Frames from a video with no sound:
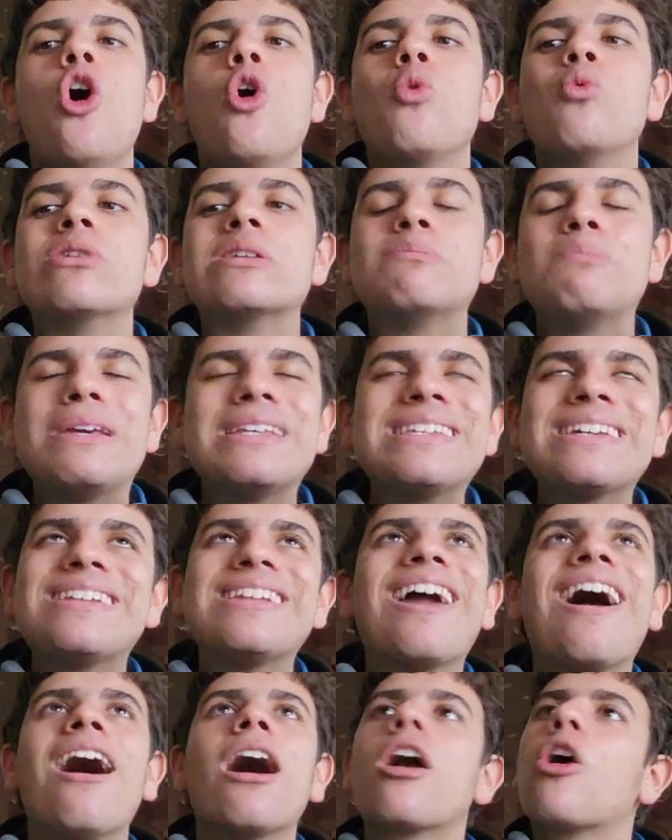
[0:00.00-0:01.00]
was
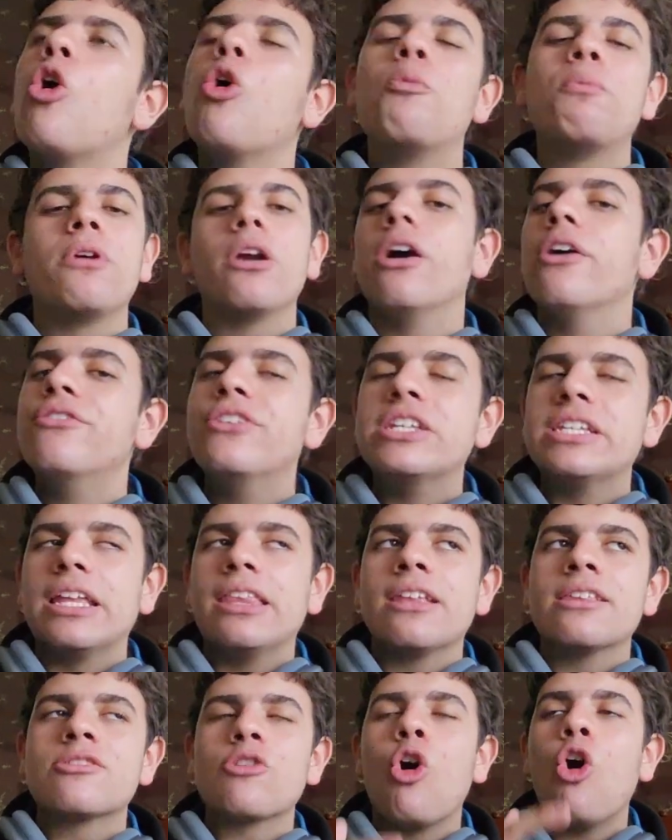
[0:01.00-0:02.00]
basically a copy of
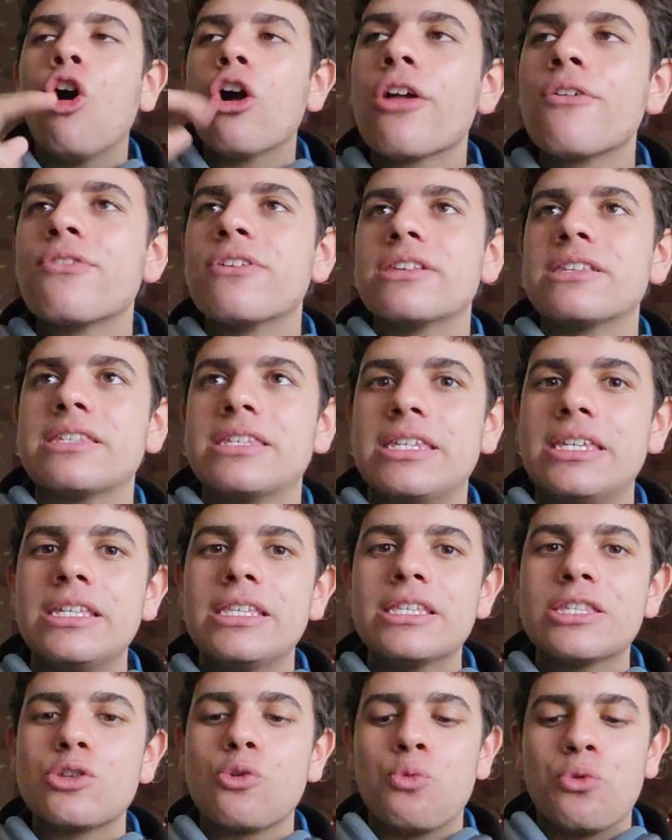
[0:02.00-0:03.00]
Descendants. All of the
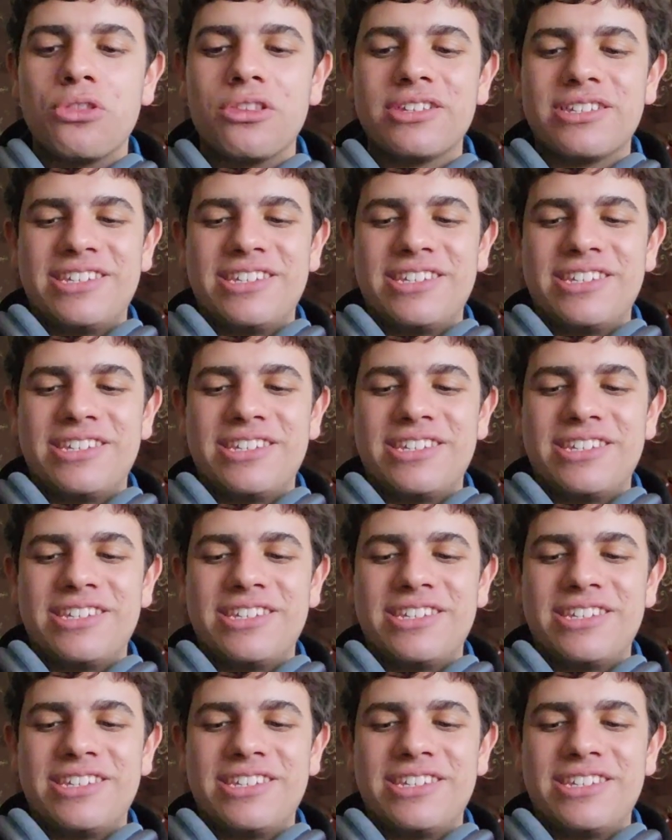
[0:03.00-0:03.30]
scenes were the